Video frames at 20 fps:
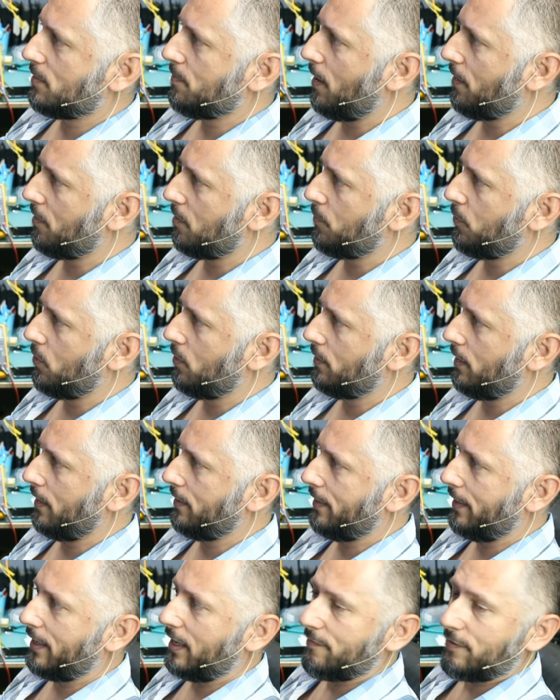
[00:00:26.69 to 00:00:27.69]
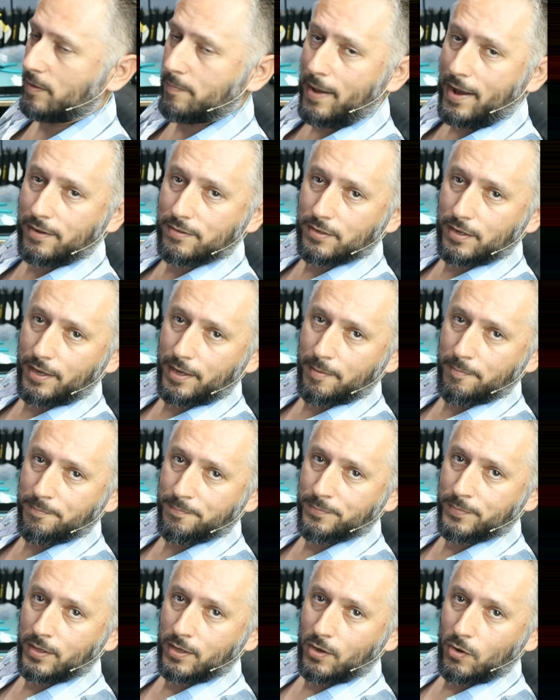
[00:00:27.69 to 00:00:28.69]
his motherboard and they gave it back to
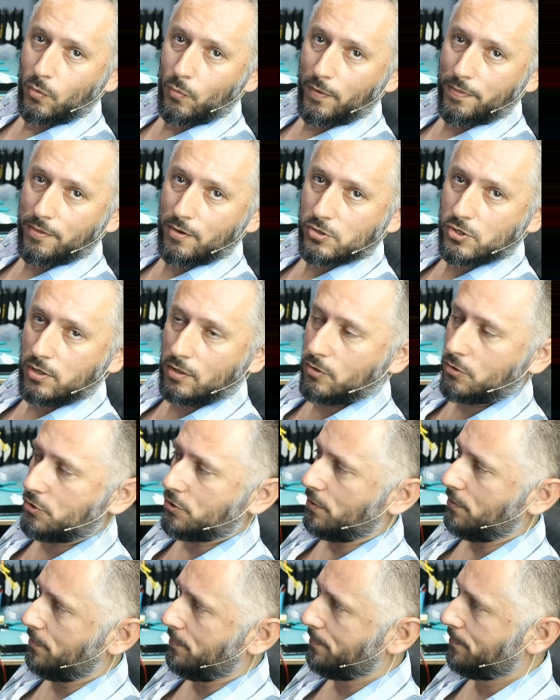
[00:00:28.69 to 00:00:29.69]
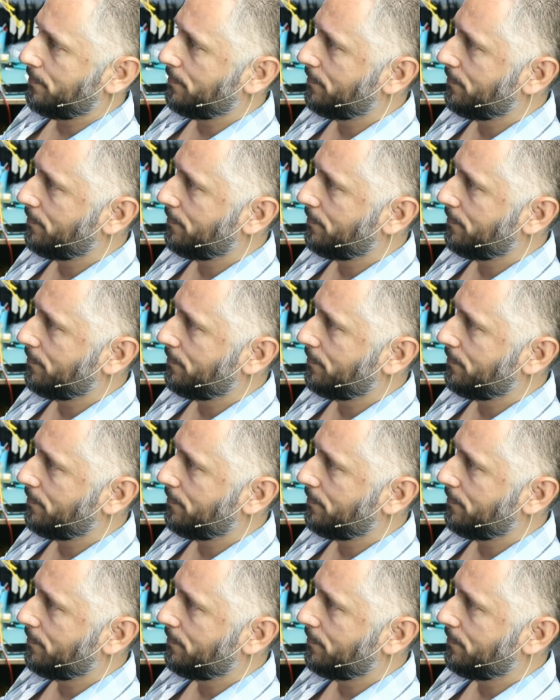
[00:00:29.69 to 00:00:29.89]
him with no solution.